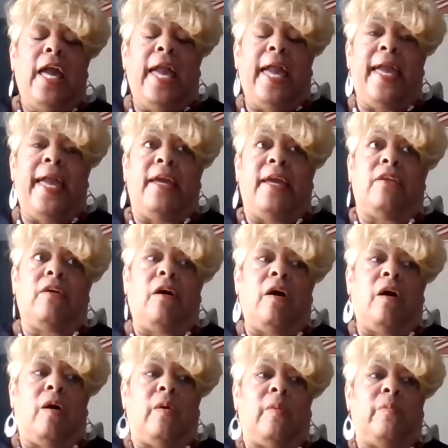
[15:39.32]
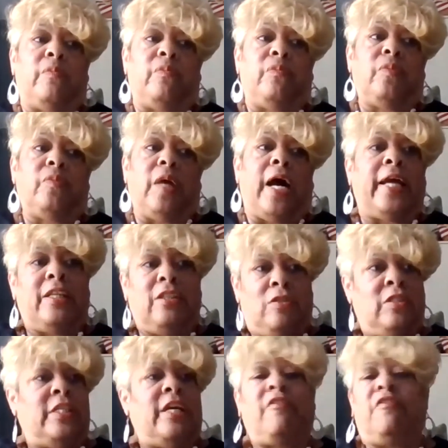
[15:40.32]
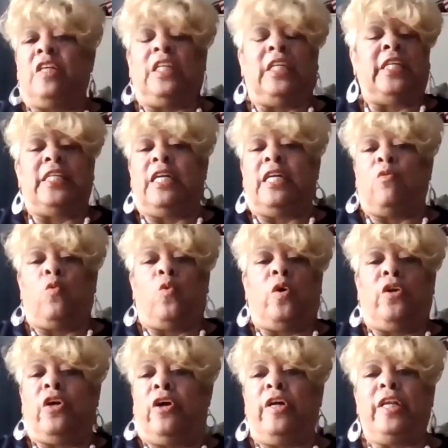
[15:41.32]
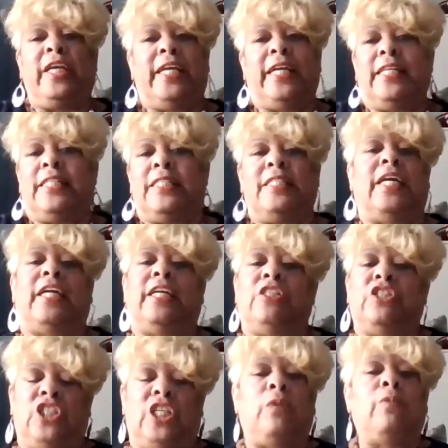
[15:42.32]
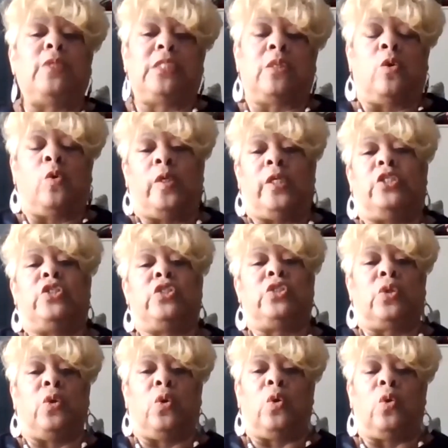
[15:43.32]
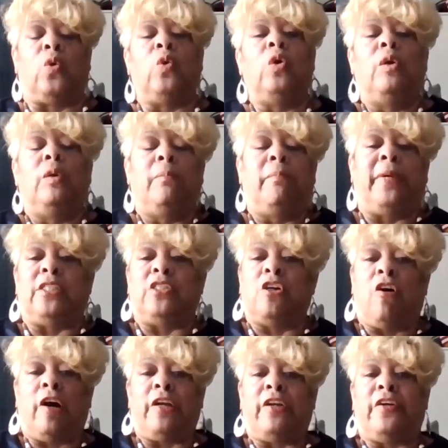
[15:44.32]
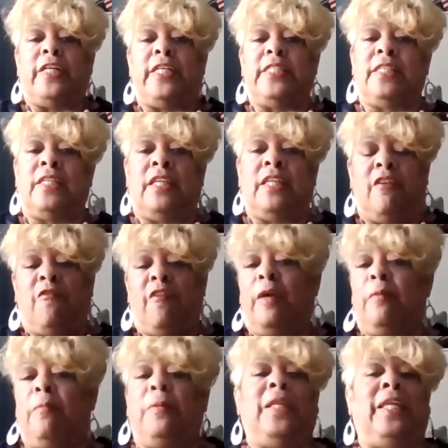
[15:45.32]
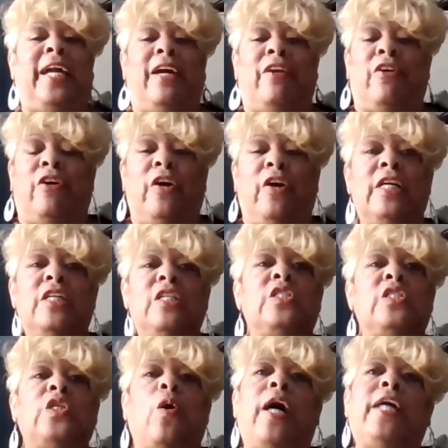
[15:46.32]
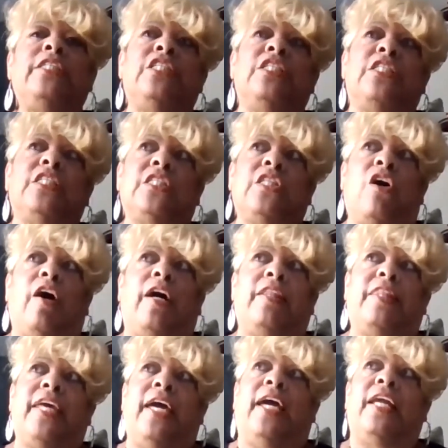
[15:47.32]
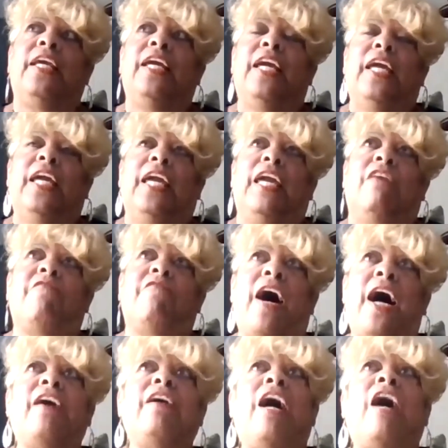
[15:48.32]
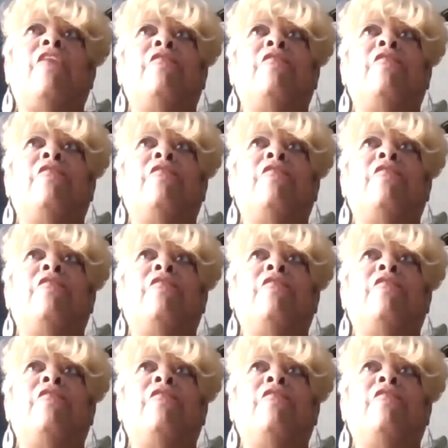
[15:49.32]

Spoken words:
and I definitely didn't want her to get sick, and she was going to school. My daughter is an event planner. So I just thought that I